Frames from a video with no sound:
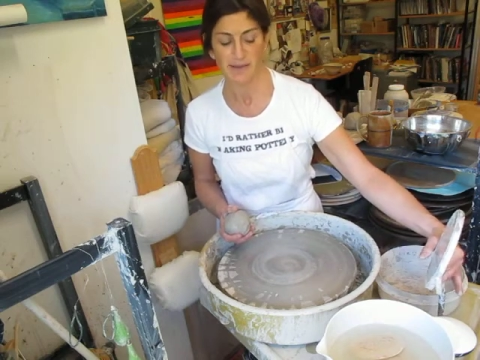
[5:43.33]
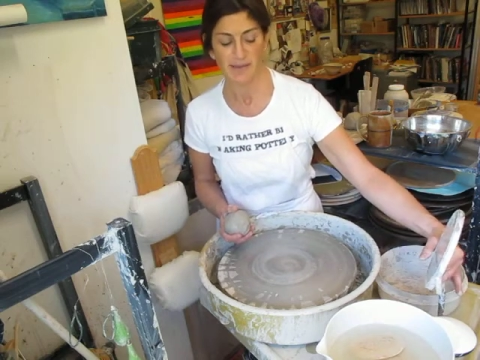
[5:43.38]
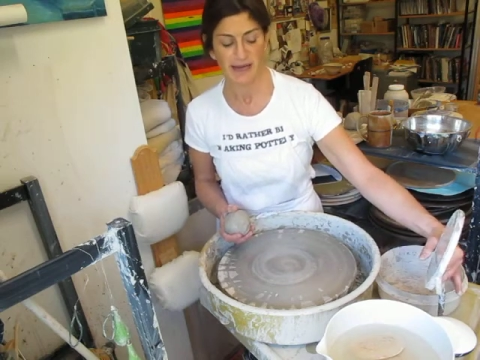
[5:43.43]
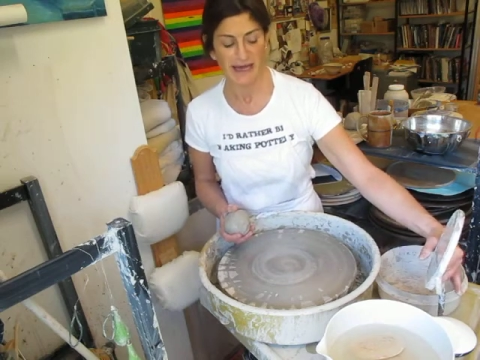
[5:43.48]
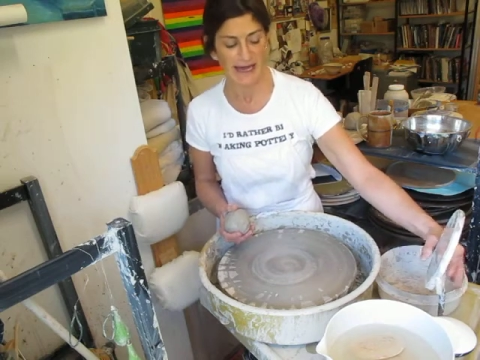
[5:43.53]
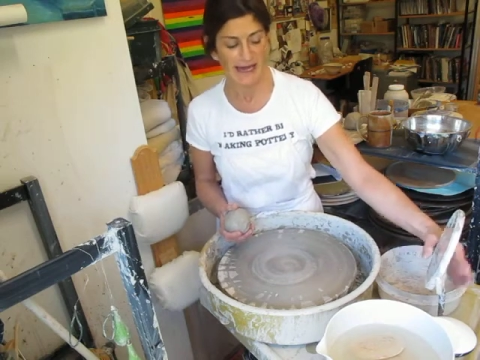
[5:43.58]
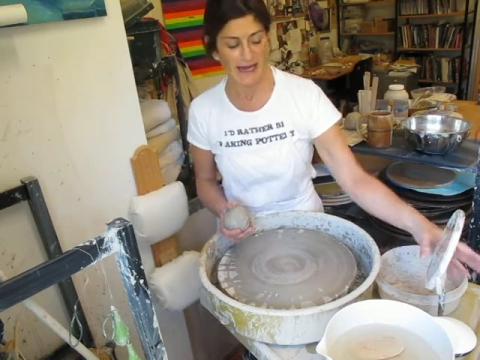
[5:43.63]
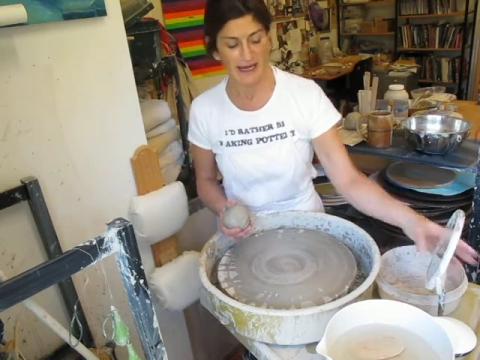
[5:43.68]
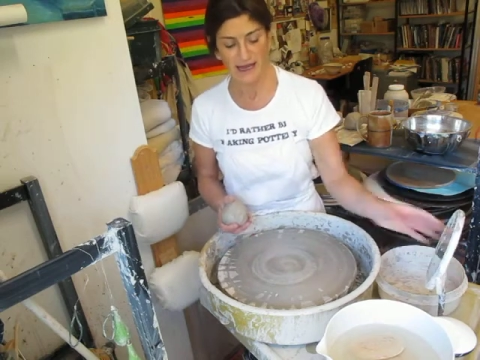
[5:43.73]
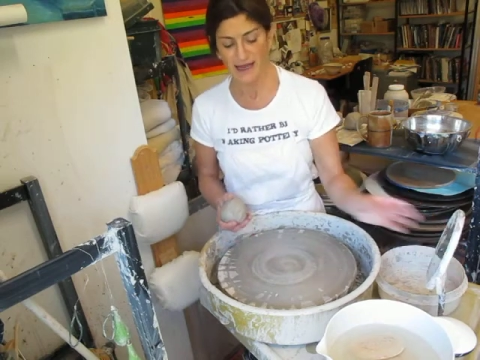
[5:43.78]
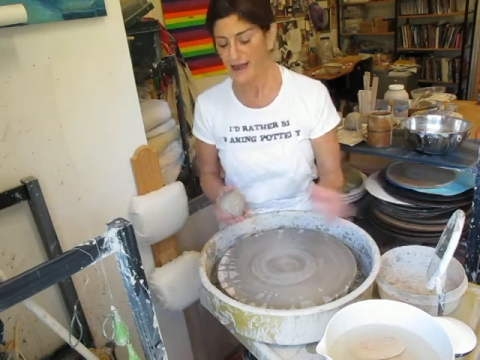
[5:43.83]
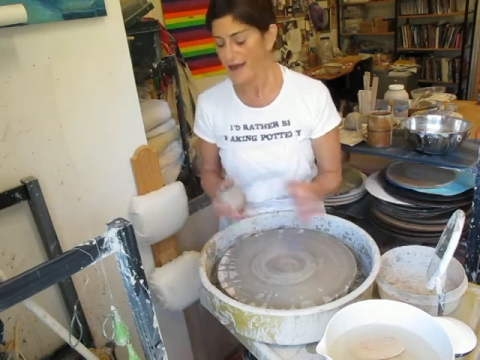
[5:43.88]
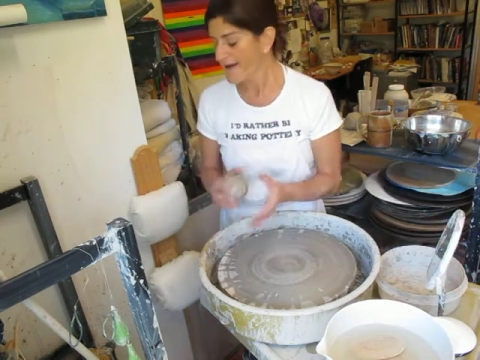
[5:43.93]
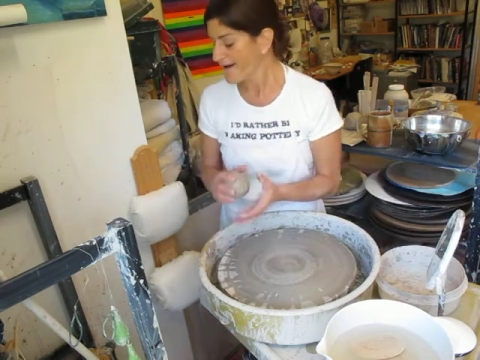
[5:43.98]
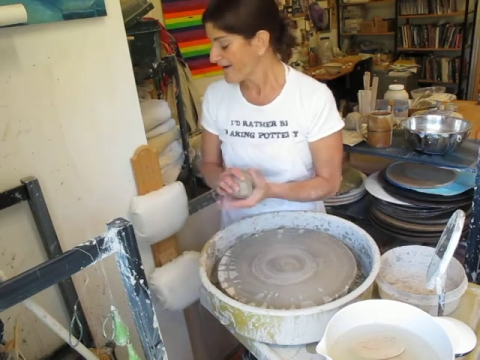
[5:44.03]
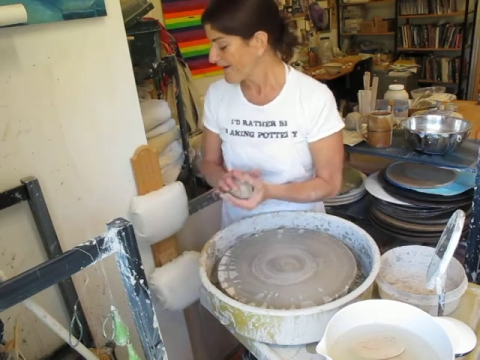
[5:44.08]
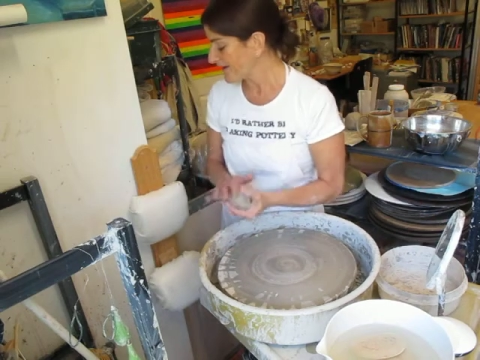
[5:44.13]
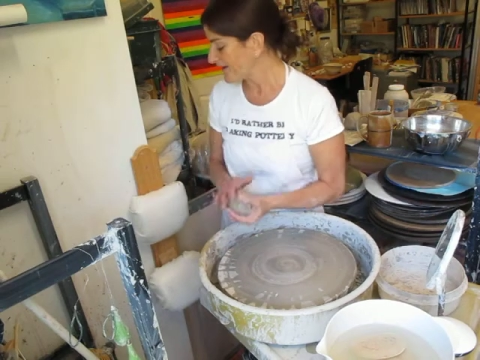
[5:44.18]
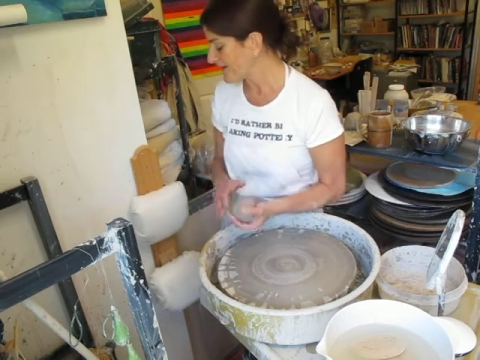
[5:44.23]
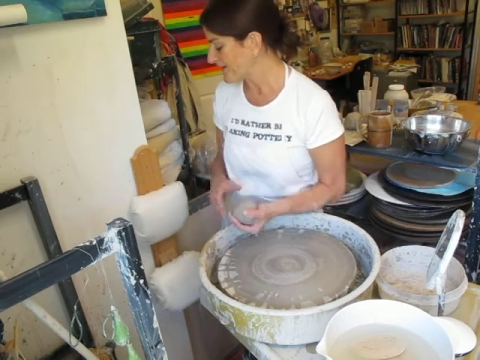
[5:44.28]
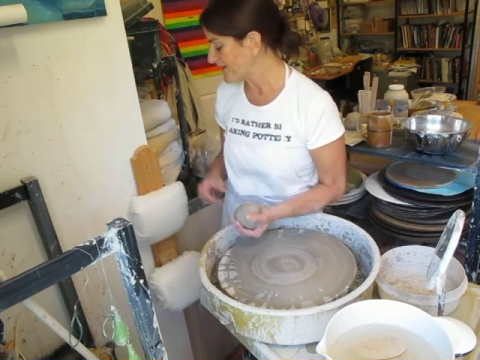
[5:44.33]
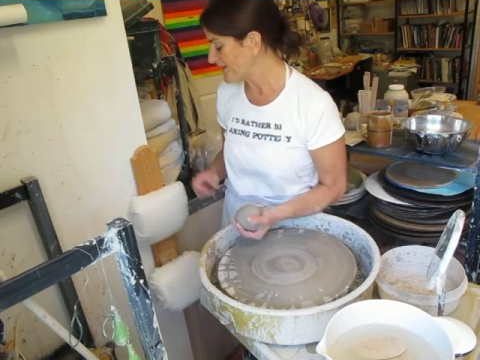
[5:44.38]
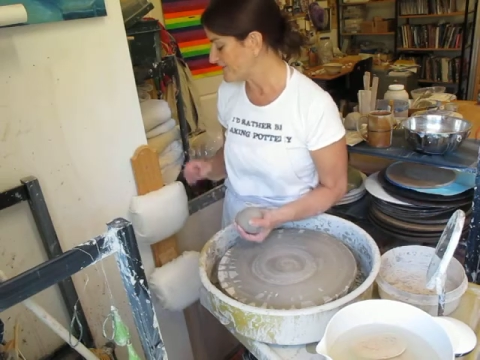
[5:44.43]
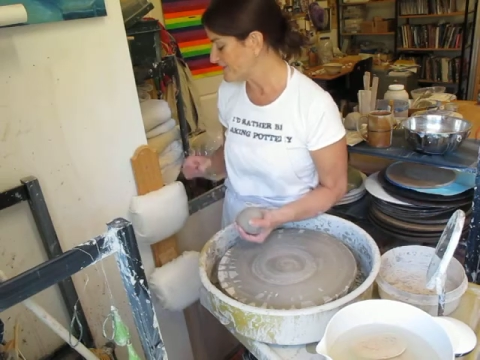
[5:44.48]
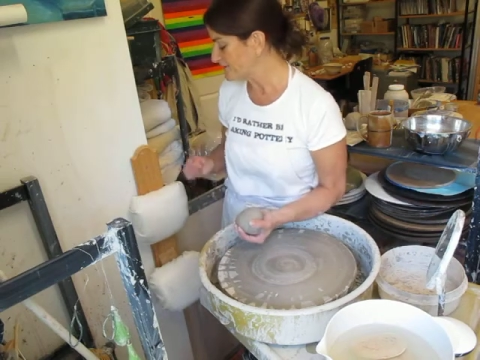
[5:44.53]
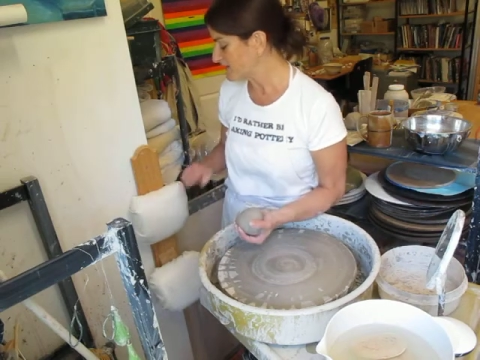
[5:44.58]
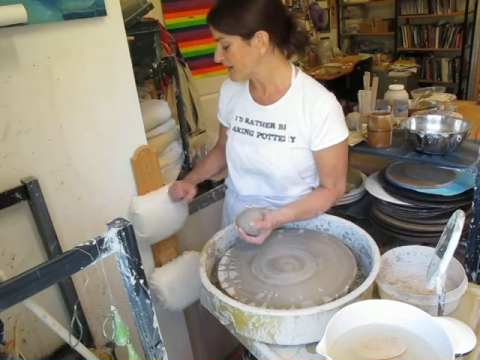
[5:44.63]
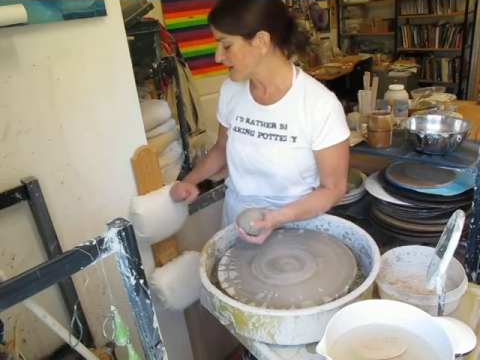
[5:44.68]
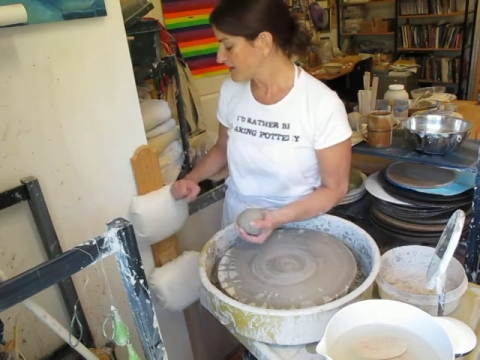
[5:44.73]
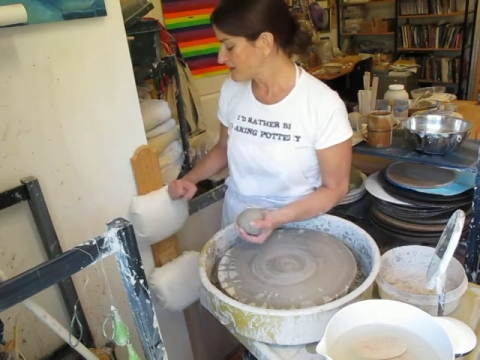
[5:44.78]
back.
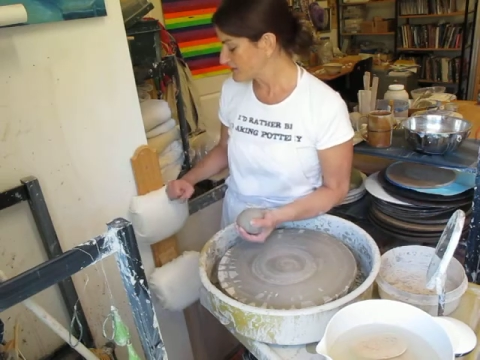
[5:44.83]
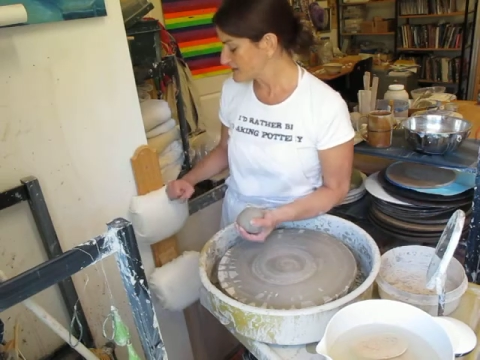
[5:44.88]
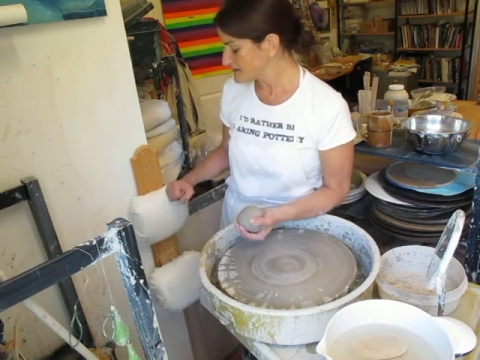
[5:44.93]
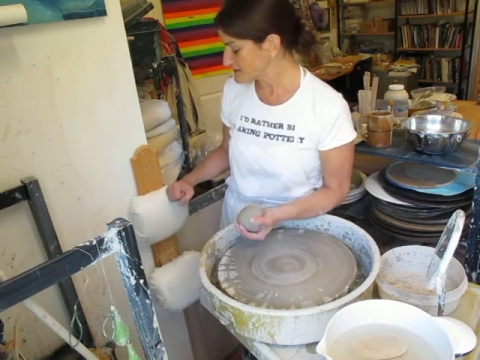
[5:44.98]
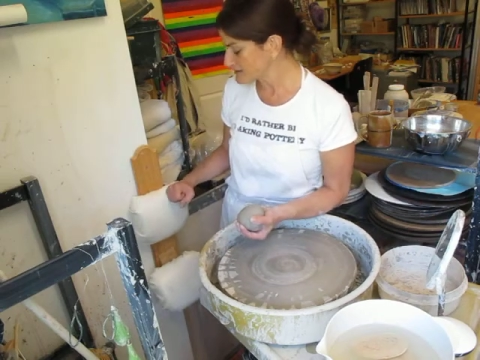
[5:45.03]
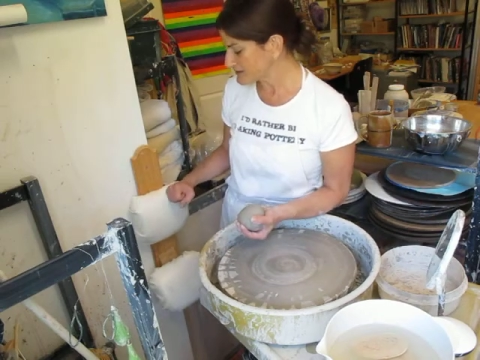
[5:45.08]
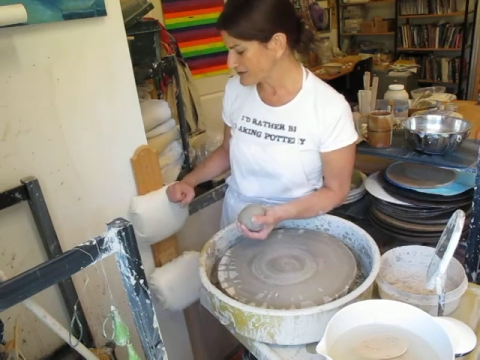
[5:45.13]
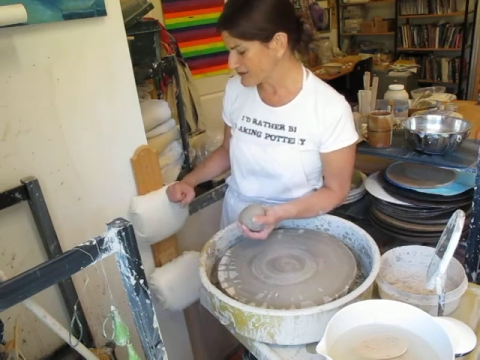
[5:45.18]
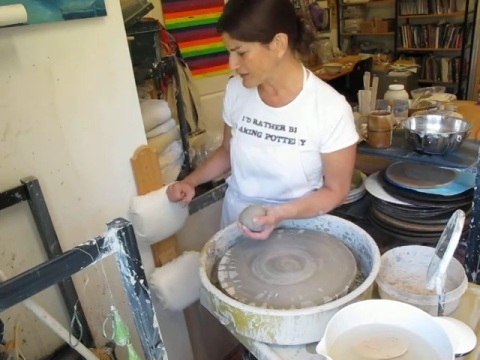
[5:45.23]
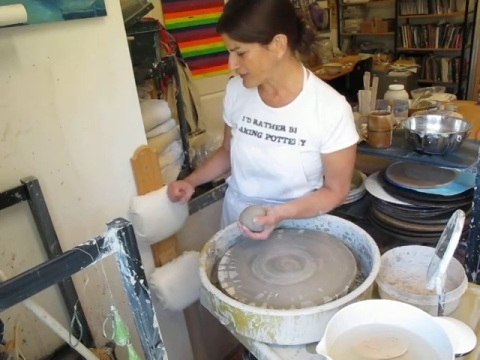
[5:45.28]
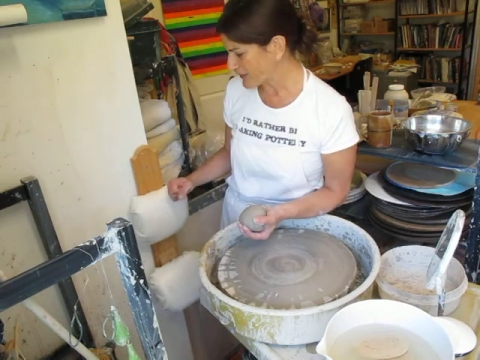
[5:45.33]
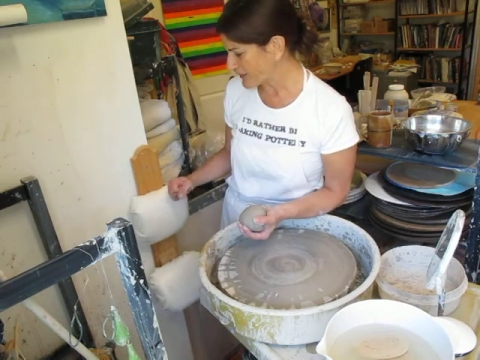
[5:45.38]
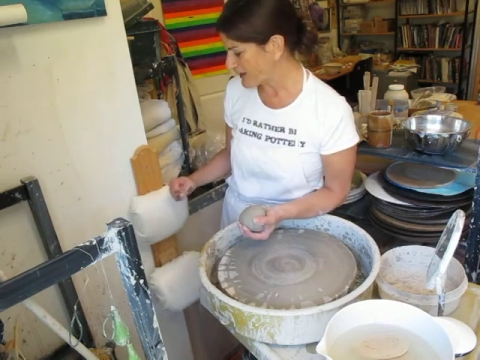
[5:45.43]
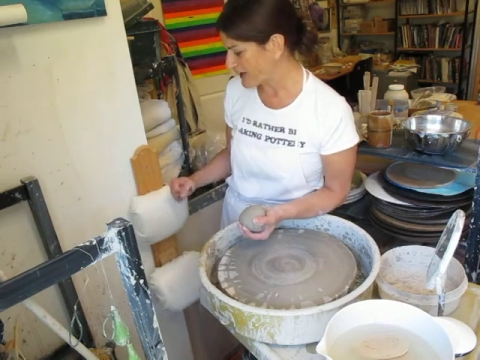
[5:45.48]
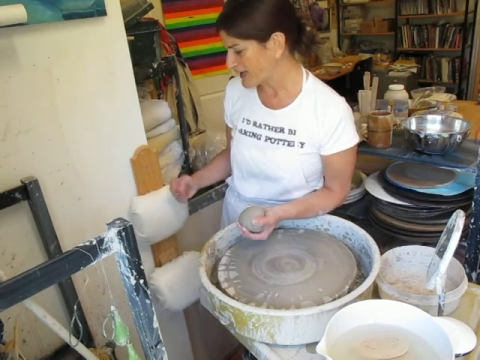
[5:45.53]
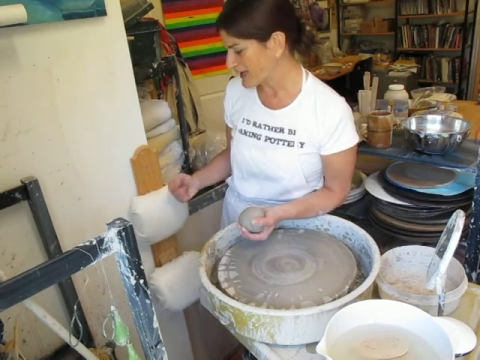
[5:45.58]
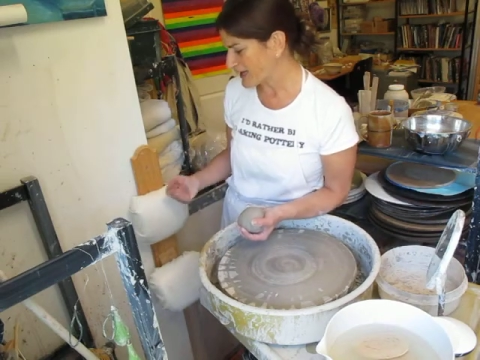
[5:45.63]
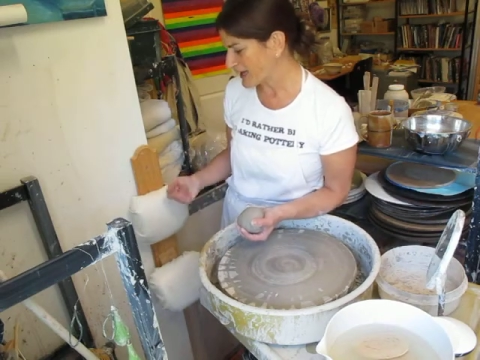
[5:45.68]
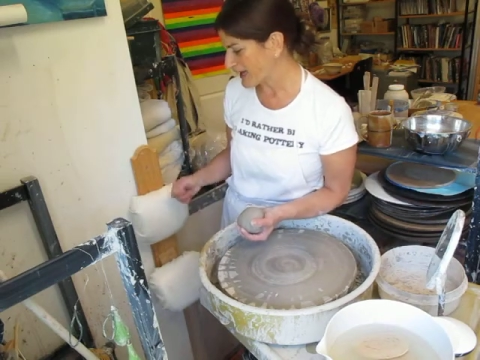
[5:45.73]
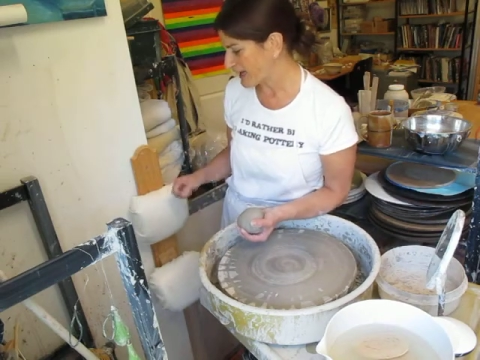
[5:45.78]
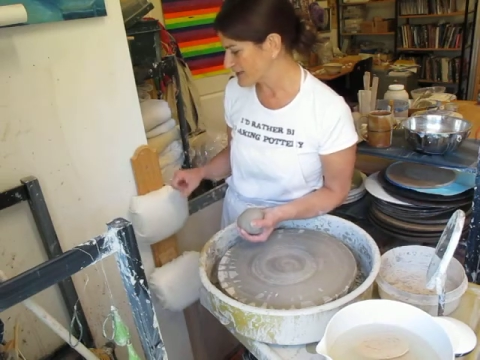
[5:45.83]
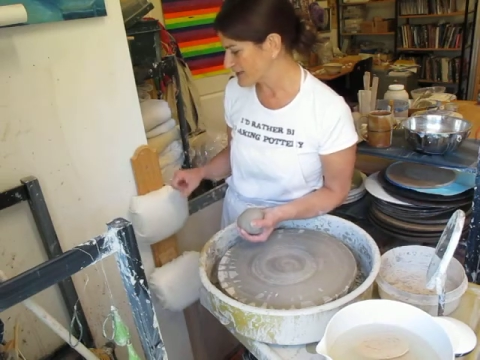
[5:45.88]
This little thing I